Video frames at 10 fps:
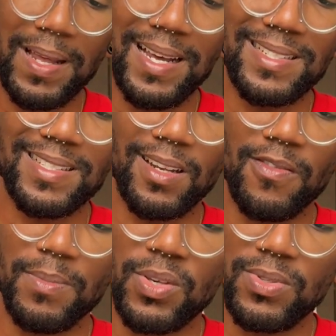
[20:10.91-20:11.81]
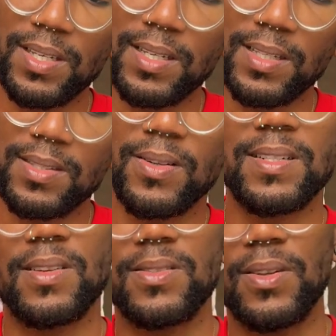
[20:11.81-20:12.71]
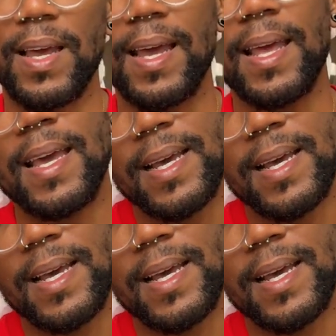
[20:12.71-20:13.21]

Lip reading: And I just love music. So there's also that.